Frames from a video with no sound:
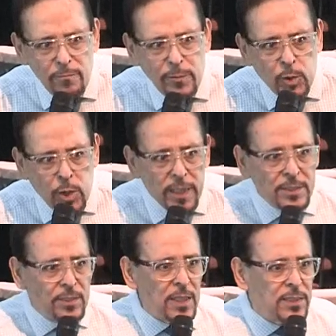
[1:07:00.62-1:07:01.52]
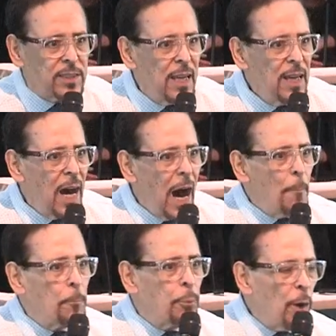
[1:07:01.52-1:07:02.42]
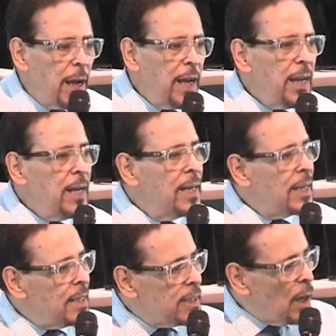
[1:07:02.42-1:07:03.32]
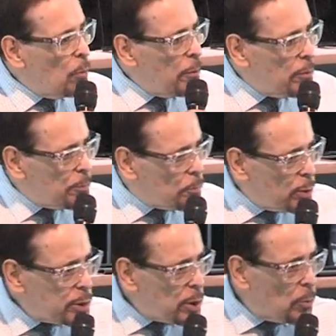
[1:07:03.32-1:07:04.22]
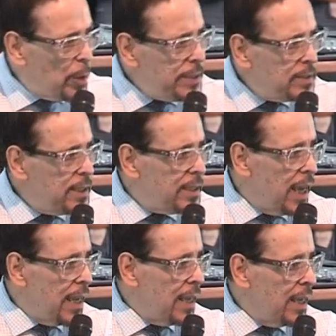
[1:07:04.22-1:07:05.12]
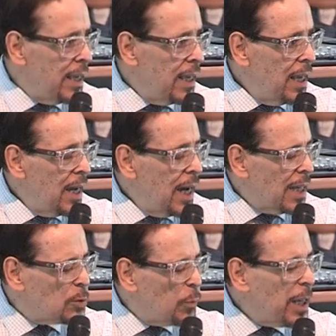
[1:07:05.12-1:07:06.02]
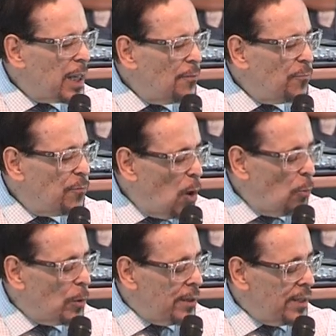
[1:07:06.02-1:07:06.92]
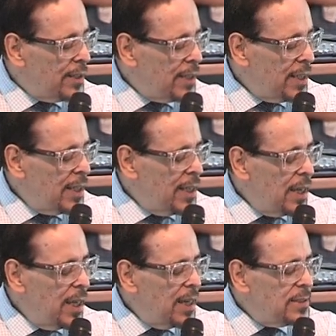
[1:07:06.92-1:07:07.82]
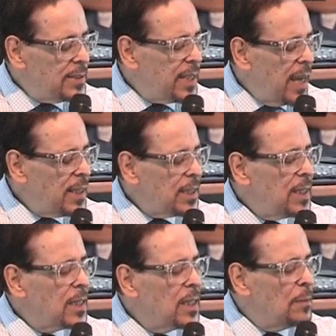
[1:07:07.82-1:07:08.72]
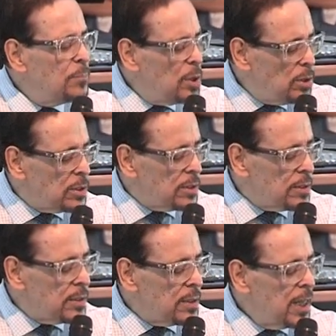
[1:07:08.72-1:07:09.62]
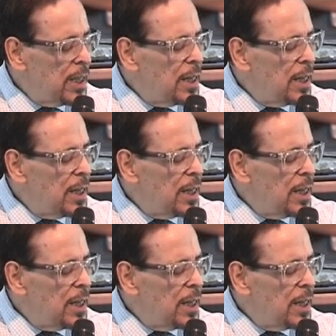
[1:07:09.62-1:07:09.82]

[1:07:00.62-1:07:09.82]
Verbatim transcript: of Jesus, I pray that we would push away today as we come forward and take communion